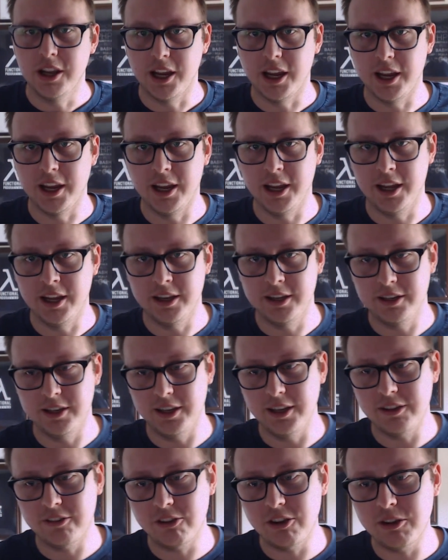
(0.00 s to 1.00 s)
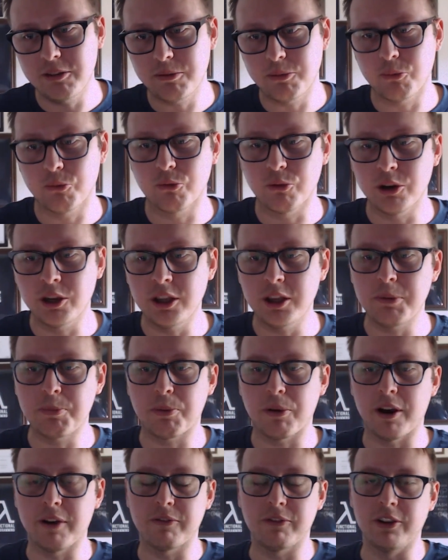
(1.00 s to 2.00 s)
And it seems really
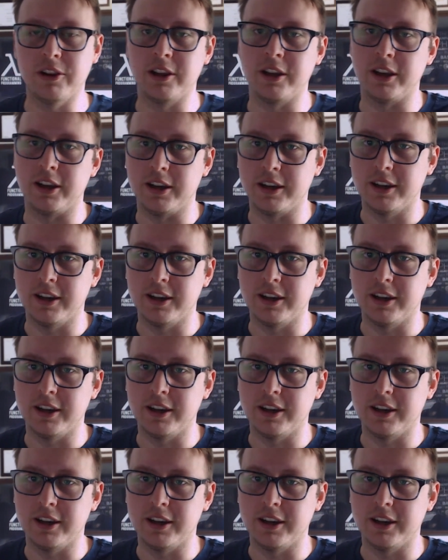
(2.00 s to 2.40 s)
prevalent